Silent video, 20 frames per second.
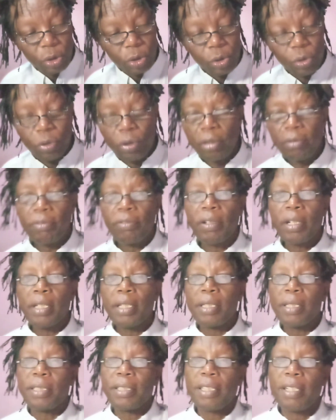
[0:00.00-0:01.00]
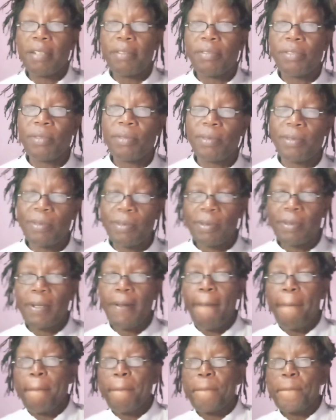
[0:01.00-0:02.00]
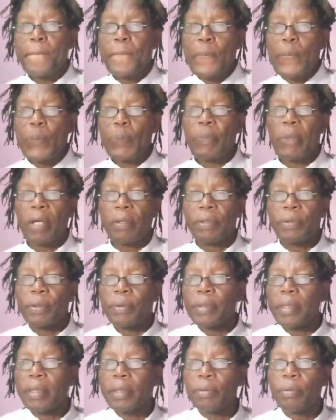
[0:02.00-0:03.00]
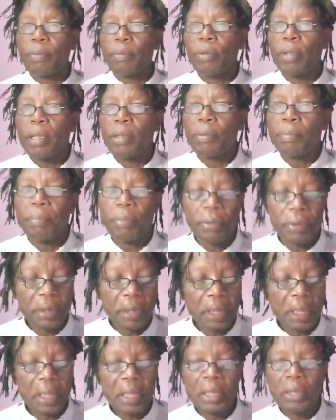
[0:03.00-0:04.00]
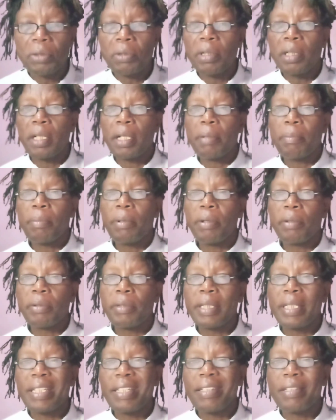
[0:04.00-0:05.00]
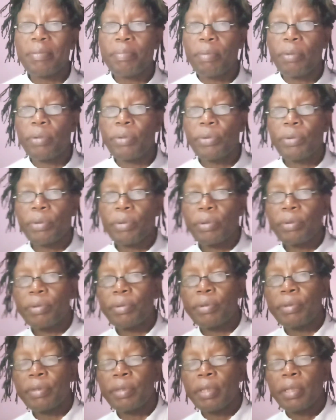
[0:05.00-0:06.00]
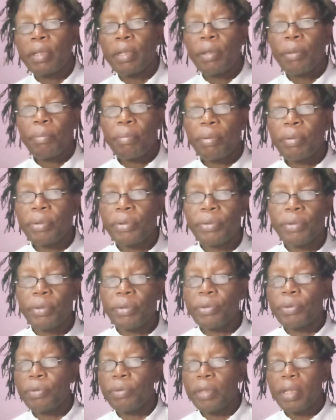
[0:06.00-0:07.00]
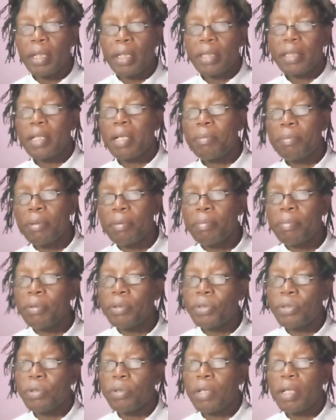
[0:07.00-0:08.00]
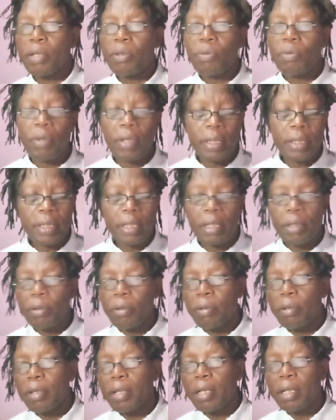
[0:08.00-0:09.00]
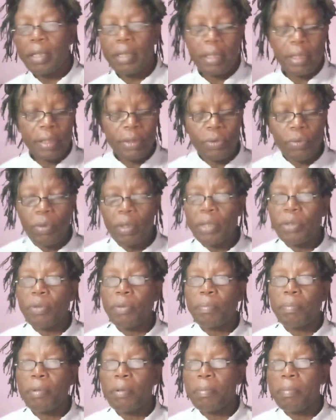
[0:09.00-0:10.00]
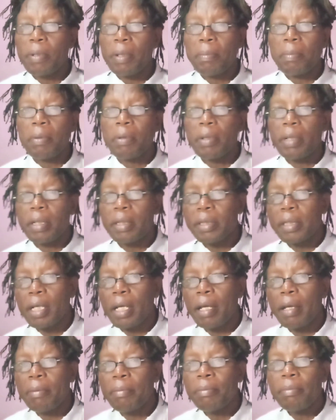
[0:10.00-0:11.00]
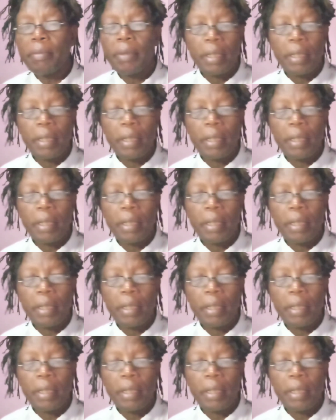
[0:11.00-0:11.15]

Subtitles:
to define these terms to you, so that when you proceed talking about Higgs bosons, what are example boson and quartz and all that, these words will pop up all the time,